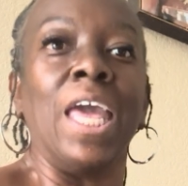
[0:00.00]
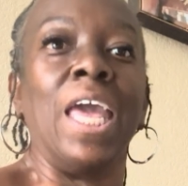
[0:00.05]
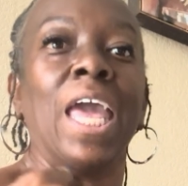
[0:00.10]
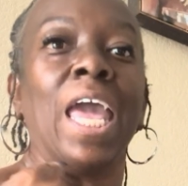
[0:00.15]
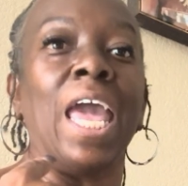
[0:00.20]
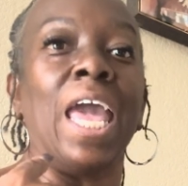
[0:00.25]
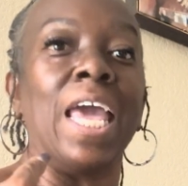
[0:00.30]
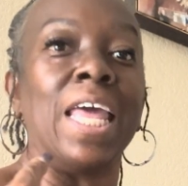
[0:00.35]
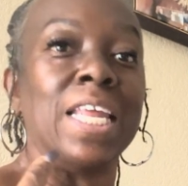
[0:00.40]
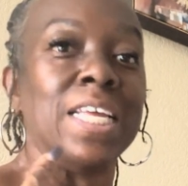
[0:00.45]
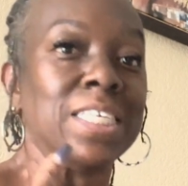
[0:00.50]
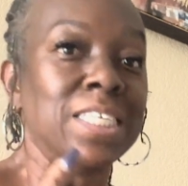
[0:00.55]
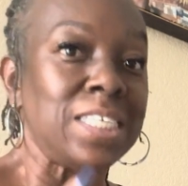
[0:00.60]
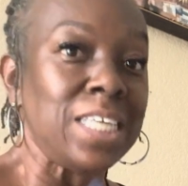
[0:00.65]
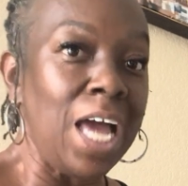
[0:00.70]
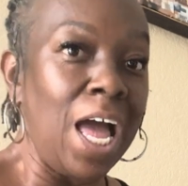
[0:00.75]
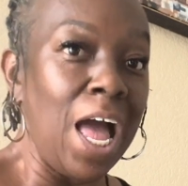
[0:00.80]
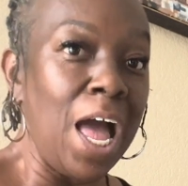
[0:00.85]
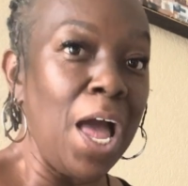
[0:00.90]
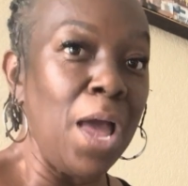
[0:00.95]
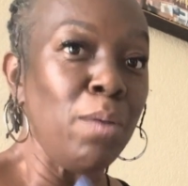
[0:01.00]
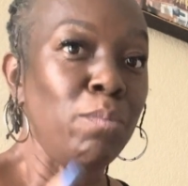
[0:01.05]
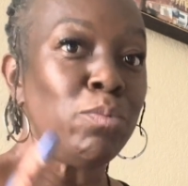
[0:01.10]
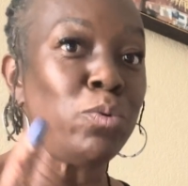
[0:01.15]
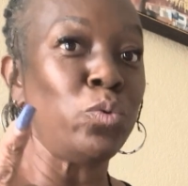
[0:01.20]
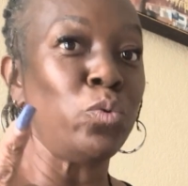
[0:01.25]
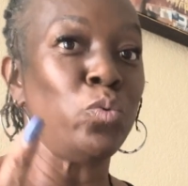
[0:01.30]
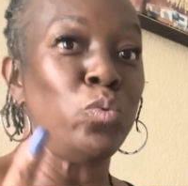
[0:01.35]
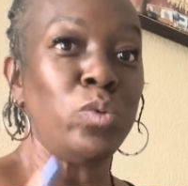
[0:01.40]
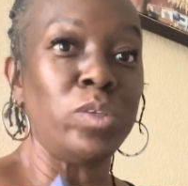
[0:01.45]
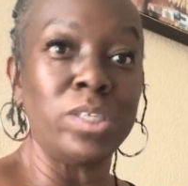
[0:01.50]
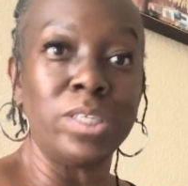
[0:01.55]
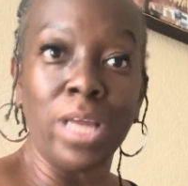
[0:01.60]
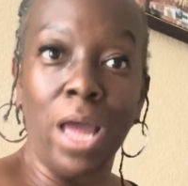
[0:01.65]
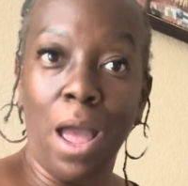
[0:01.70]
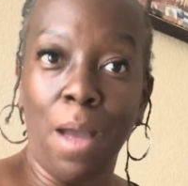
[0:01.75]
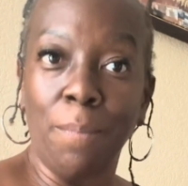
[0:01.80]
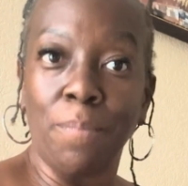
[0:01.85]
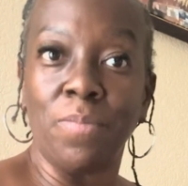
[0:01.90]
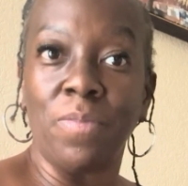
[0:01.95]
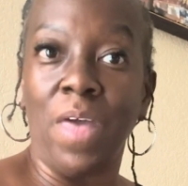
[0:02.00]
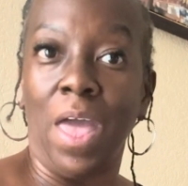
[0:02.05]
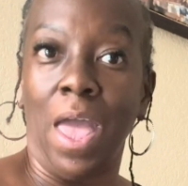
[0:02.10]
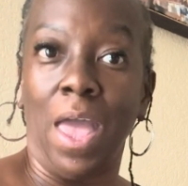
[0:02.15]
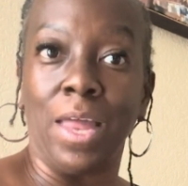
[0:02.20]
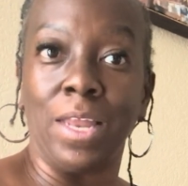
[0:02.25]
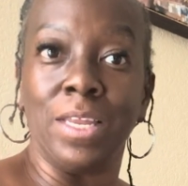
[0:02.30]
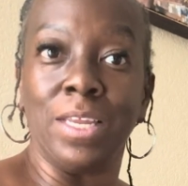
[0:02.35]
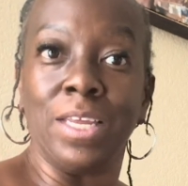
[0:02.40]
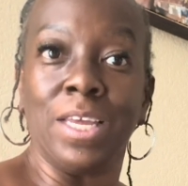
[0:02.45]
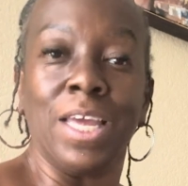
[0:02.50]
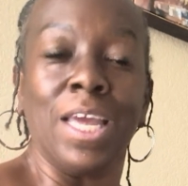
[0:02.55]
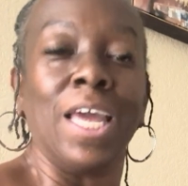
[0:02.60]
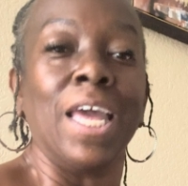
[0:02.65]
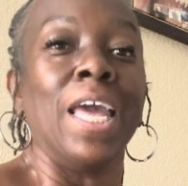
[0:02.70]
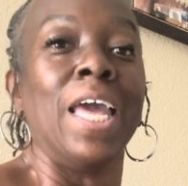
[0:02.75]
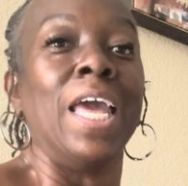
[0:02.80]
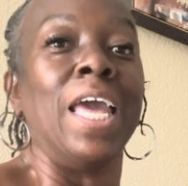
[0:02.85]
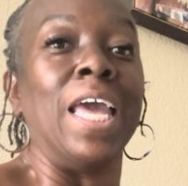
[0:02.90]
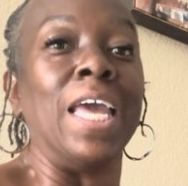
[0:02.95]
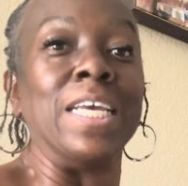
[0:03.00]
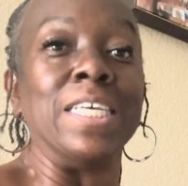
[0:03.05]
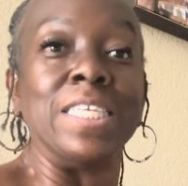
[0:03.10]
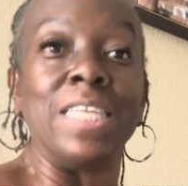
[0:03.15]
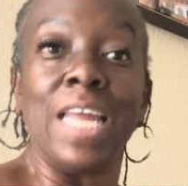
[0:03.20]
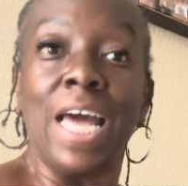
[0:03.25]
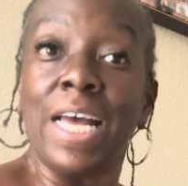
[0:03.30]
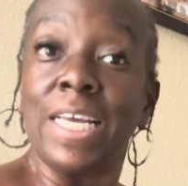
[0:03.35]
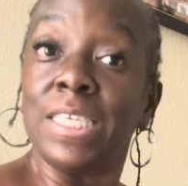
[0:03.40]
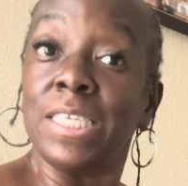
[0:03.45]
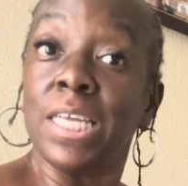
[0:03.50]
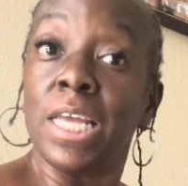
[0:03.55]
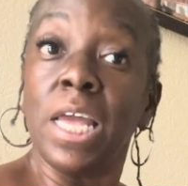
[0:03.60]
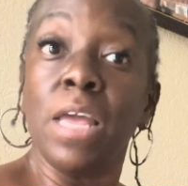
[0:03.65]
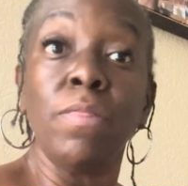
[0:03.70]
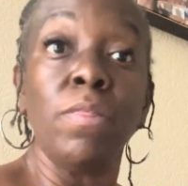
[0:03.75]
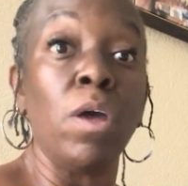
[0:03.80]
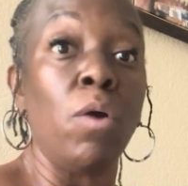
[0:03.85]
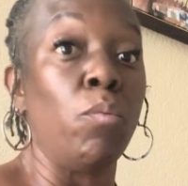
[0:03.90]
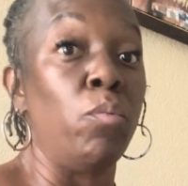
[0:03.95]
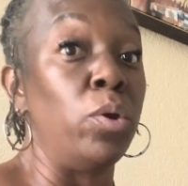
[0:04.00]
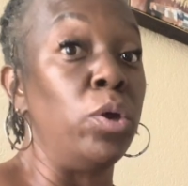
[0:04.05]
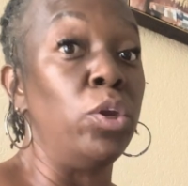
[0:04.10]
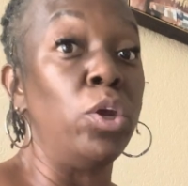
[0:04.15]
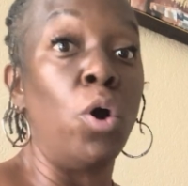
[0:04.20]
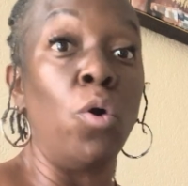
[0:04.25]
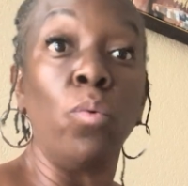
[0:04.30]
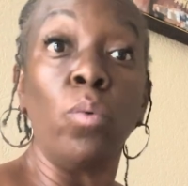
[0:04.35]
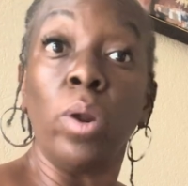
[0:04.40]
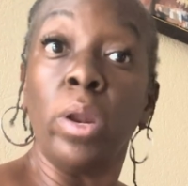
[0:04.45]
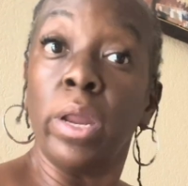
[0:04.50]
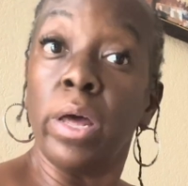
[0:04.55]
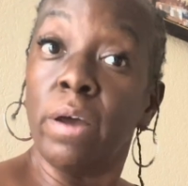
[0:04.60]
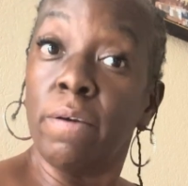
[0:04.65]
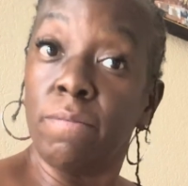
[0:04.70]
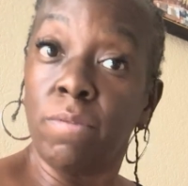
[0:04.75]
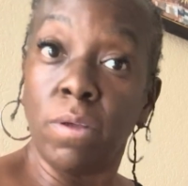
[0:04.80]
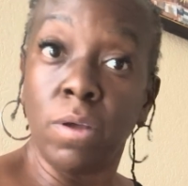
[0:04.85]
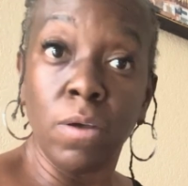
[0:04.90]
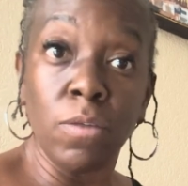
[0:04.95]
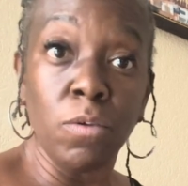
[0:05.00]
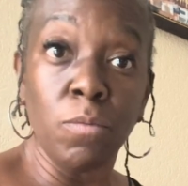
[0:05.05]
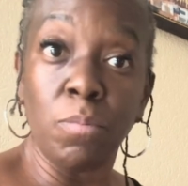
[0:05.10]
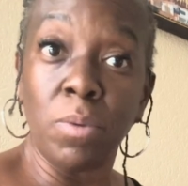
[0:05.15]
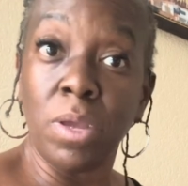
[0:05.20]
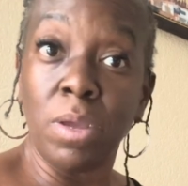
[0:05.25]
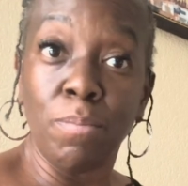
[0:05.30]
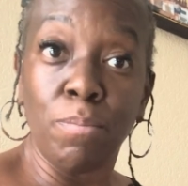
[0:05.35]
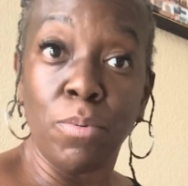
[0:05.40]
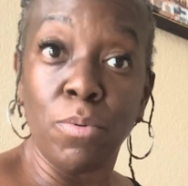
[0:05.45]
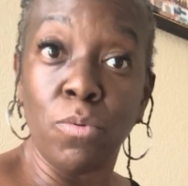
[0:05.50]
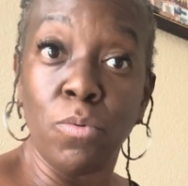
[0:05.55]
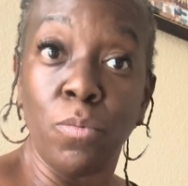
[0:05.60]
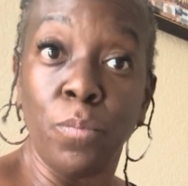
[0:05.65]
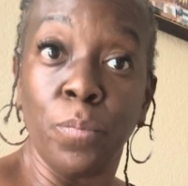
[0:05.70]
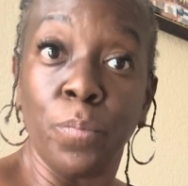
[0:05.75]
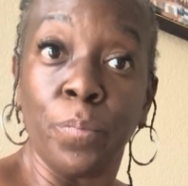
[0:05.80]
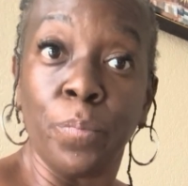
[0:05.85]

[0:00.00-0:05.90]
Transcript: And it's time to stop that. It's not saying that we don't love the other people,